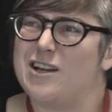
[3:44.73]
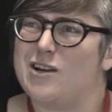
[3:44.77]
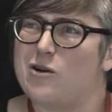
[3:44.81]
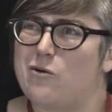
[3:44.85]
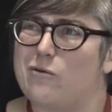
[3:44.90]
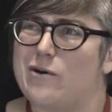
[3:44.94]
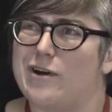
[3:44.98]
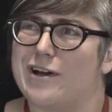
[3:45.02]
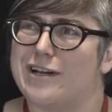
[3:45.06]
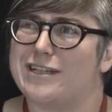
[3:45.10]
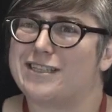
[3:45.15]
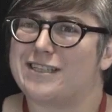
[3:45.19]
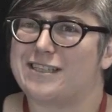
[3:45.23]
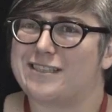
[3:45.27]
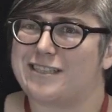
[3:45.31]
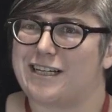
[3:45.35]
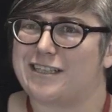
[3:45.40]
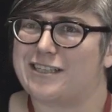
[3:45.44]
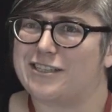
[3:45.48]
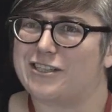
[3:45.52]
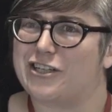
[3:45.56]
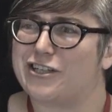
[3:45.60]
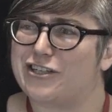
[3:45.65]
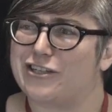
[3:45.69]
well, as a
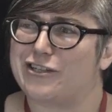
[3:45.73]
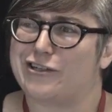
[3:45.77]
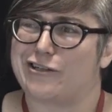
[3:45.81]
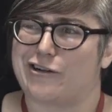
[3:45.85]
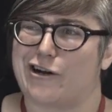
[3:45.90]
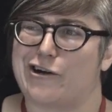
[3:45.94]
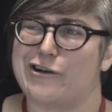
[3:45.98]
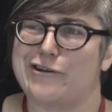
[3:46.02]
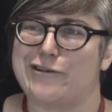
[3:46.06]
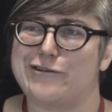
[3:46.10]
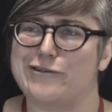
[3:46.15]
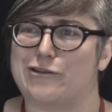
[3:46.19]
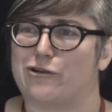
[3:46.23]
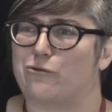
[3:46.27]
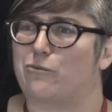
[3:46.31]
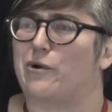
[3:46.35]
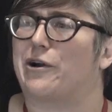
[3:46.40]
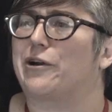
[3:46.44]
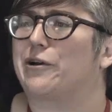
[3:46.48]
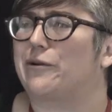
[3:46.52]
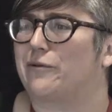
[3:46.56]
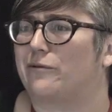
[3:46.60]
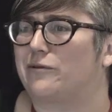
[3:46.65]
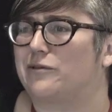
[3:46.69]
statistician and R user,
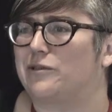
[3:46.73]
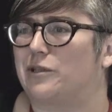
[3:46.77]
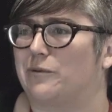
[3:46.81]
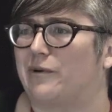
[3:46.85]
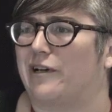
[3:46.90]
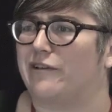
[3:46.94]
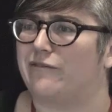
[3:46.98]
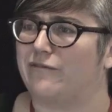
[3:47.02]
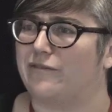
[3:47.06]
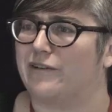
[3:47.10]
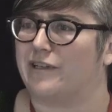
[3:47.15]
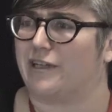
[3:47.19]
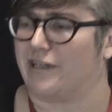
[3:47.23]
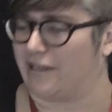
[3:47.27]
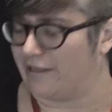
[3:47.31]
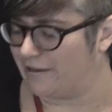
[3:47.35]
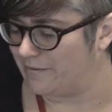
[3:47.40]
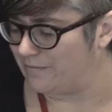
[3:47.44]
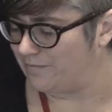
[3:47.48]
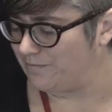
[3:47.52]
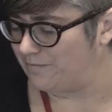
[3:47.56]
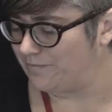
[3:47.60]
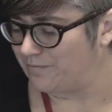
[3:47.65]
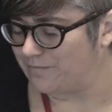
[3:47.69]
where do I fit
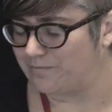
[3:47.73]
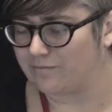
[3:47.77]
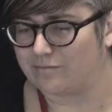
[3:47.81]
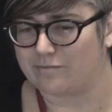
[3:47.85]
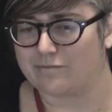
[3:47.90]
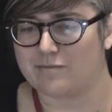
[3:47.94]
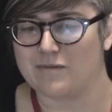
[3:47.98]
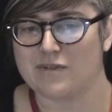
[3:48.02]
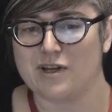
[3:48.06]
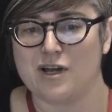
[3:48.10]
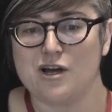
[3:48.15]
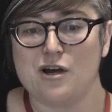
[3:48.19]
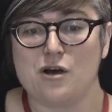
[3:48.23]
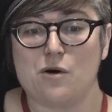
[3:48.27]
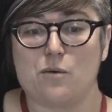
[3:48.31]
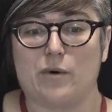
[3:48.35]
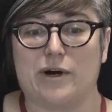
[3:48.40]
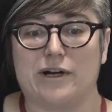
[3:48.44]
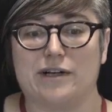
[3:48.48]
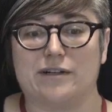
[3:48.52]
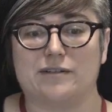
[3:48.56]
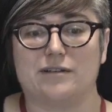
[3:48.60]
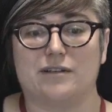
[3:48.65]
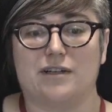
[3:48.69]
in?
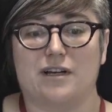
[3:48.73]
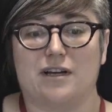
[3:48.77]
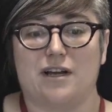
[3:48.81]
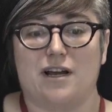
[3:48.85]
Well,